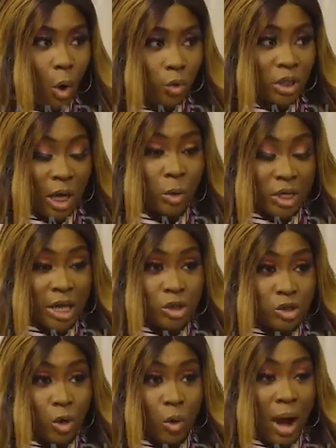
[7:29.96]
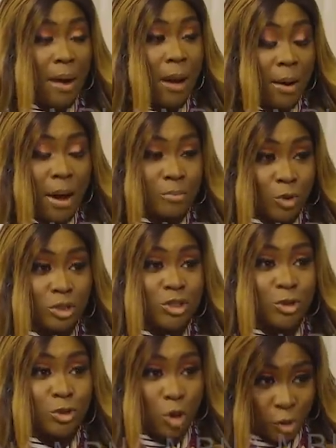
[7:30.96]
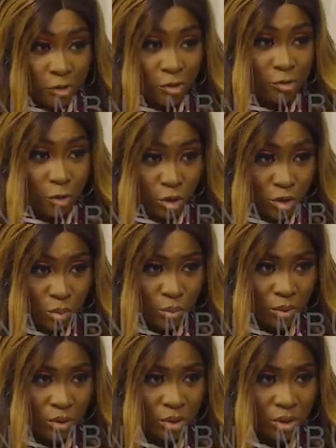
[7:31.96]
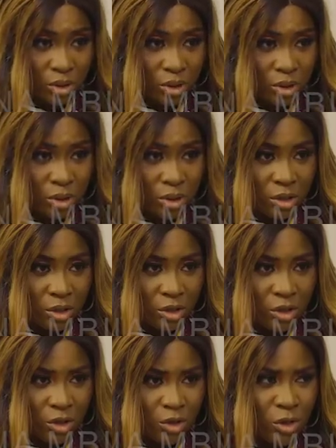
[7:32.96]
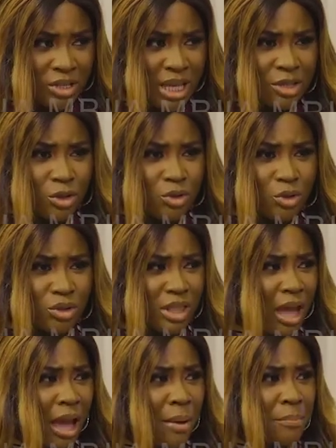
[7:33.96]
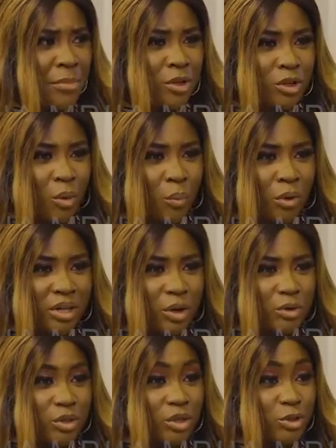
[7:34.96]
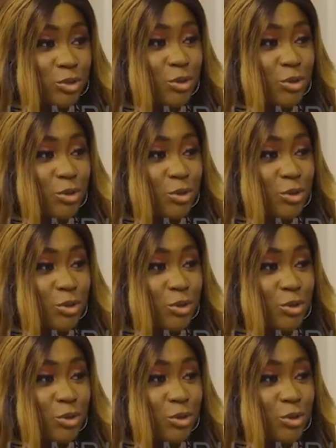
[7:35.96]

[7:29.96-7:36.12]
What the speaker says: Okay, so I'm not enough for you. You're saying there are a million and one girls.